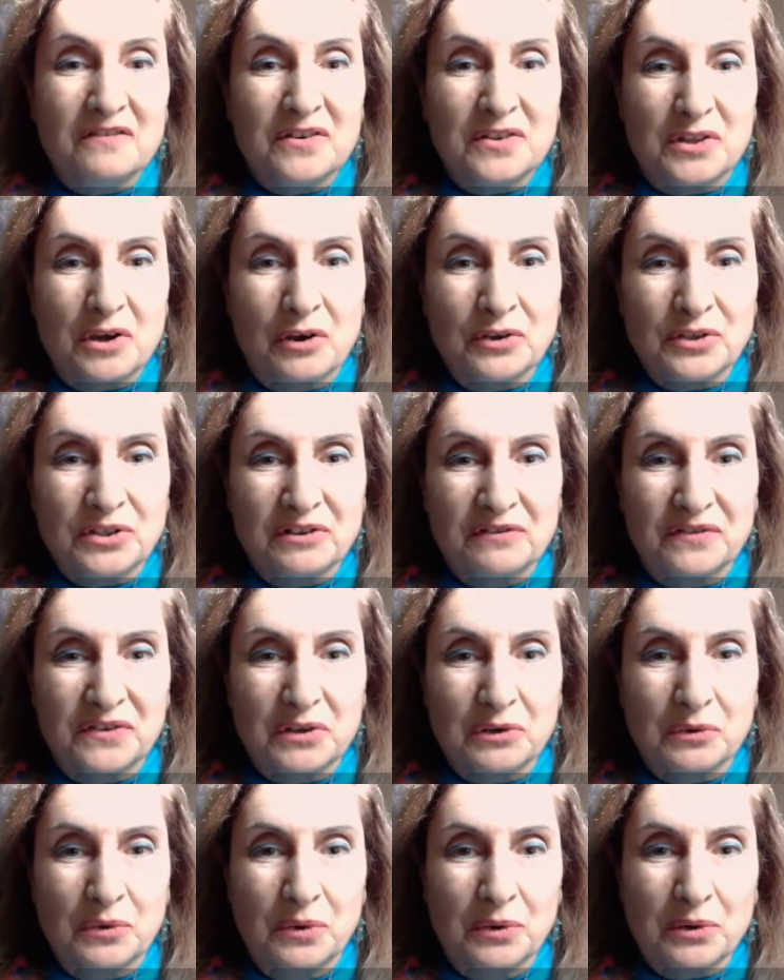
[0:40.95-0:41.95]
For those of
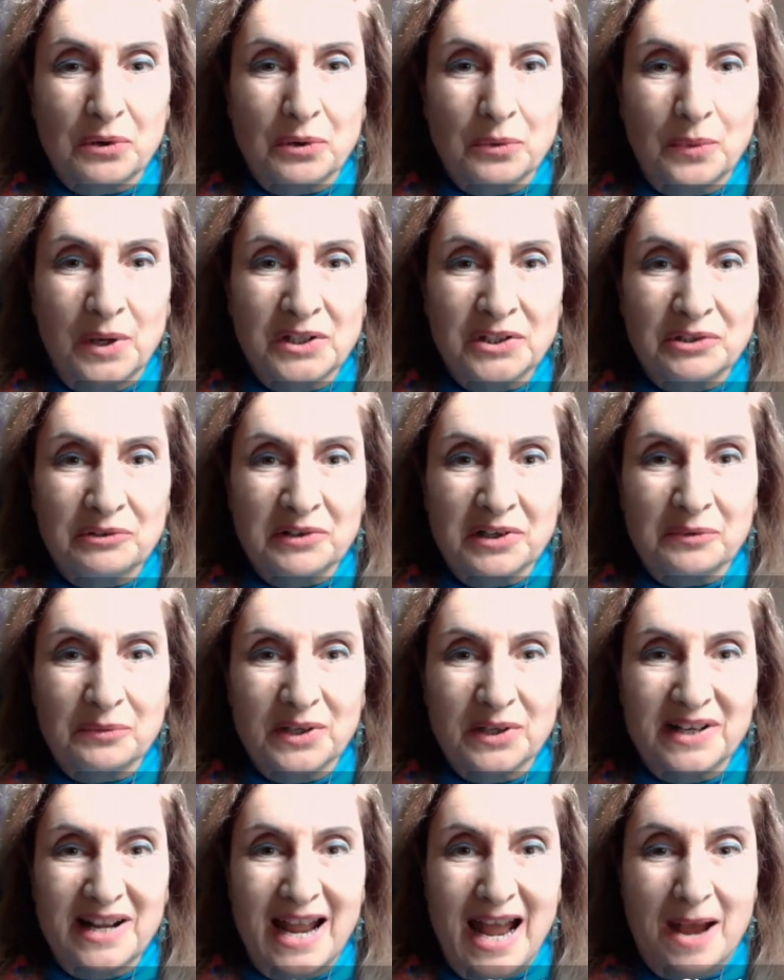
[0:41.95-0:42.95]
you who are wondering
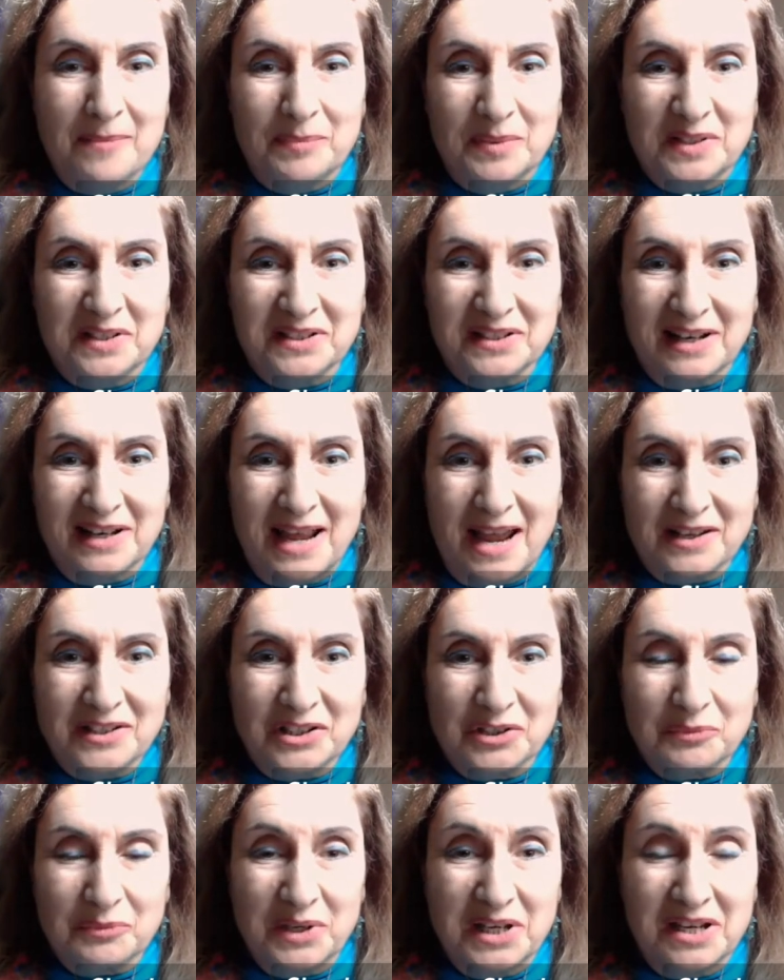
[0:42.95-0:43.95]
what happened
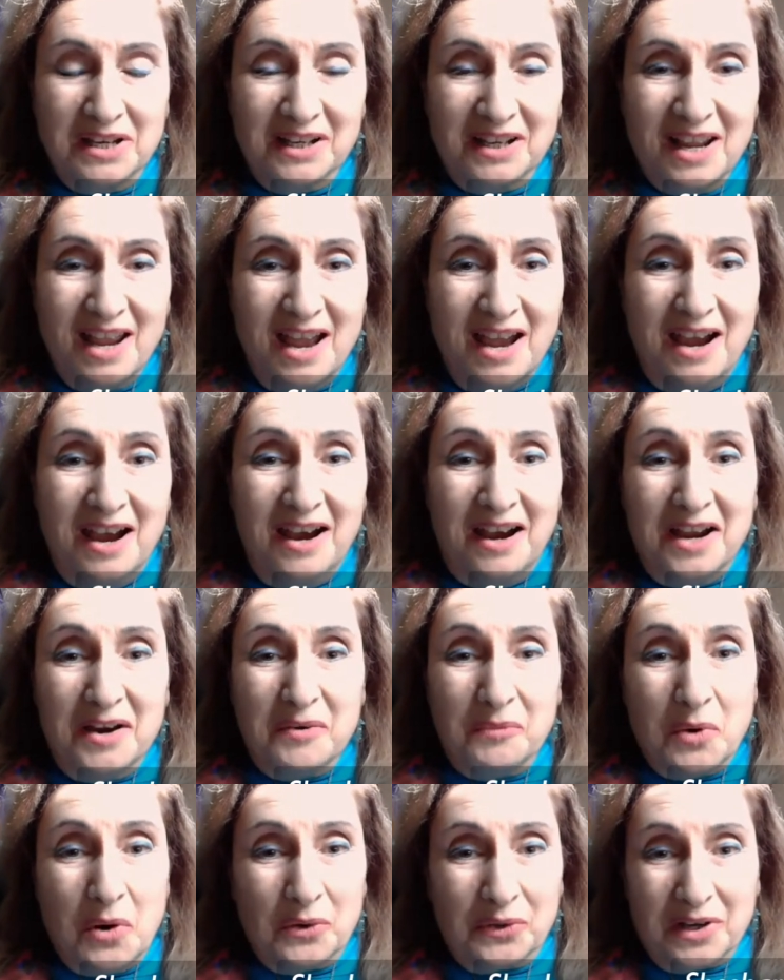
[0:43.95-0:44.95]
last week,
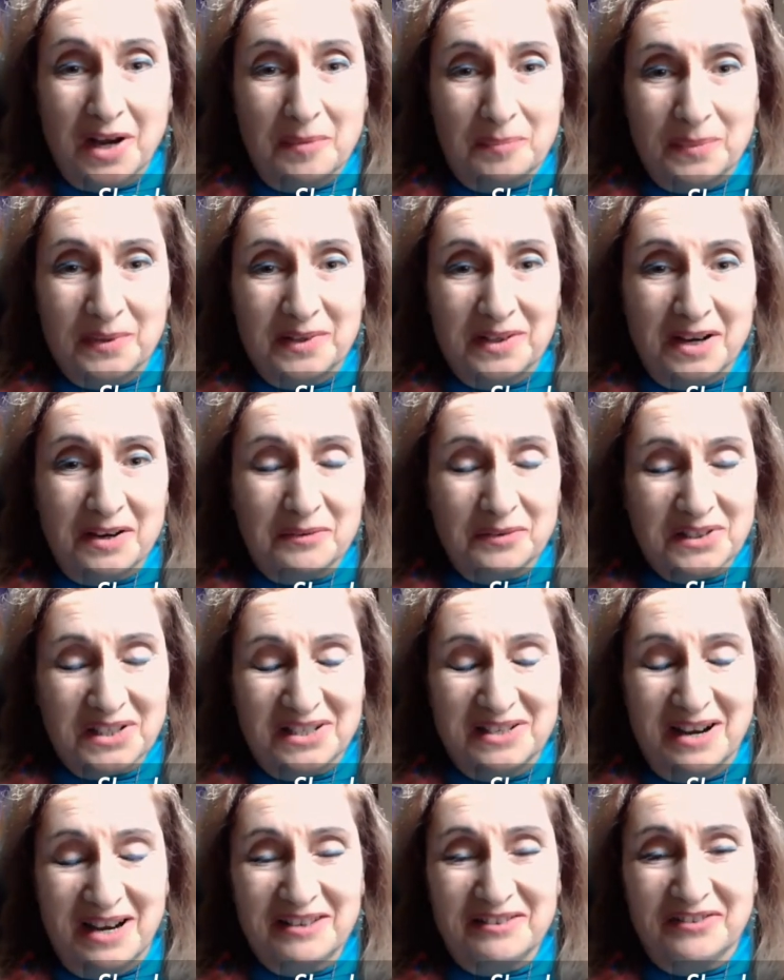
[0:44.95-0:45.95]
I woke up and I
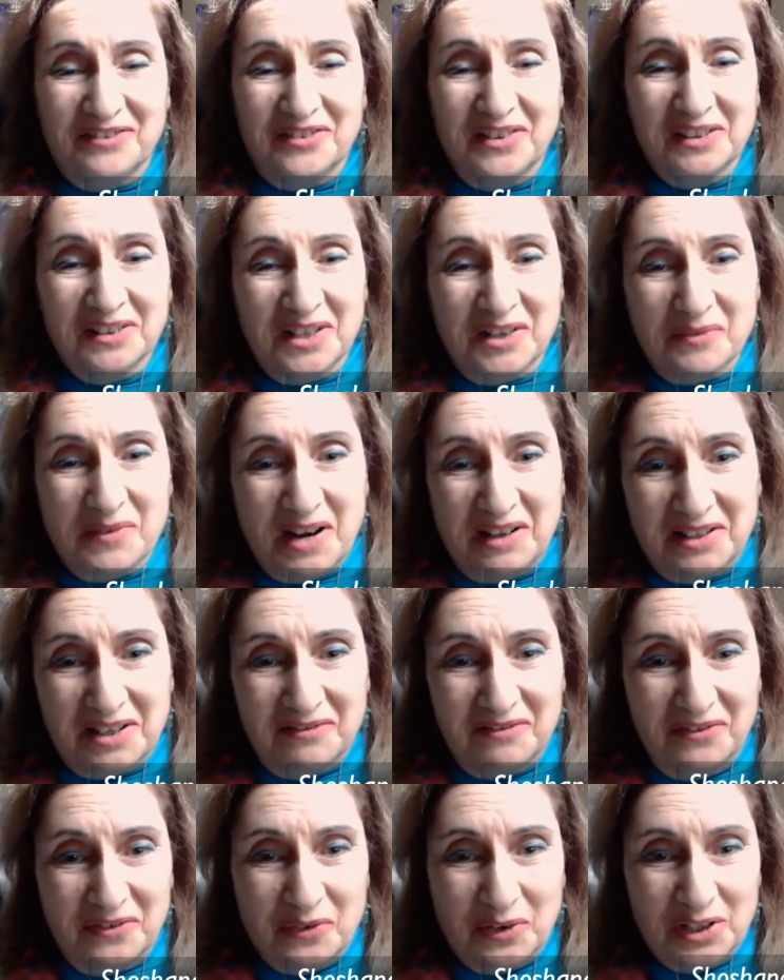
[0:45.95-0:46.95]
was not feeling well,
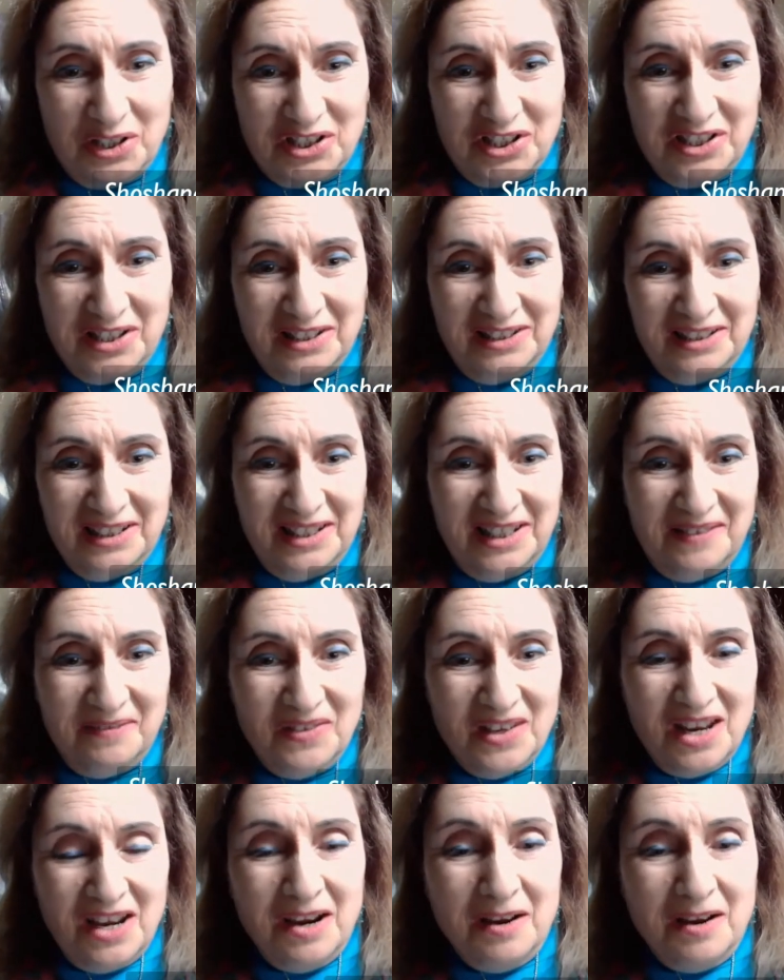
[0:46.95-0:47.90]
unfortunately.